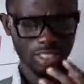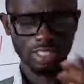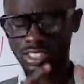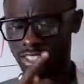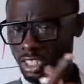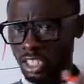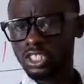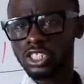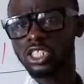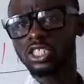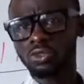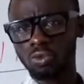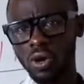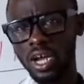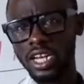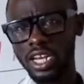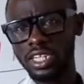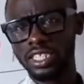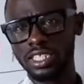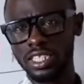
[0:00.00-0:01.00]
This is where
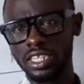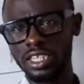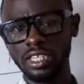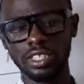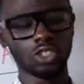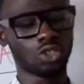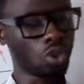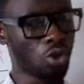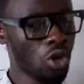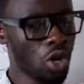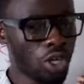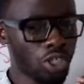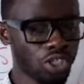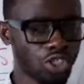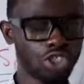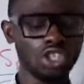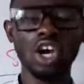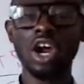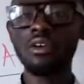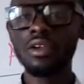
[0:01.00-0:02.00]
the deal is. So
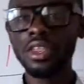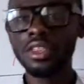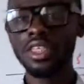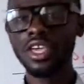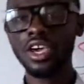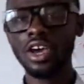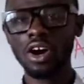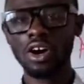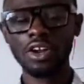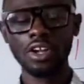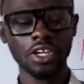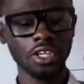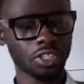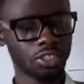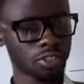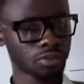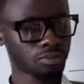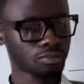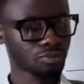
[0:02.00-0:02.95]
during the audit,